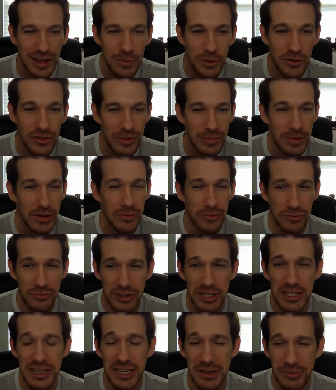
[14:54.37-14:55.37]
which can be
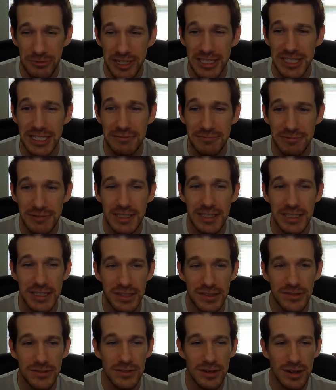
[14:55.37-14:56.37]
really, really,
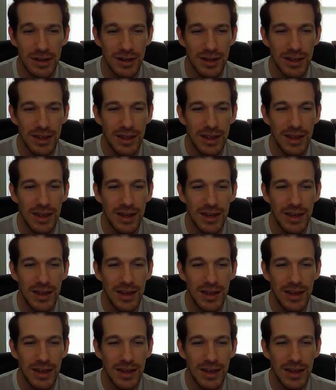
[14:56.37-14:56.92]
really strong.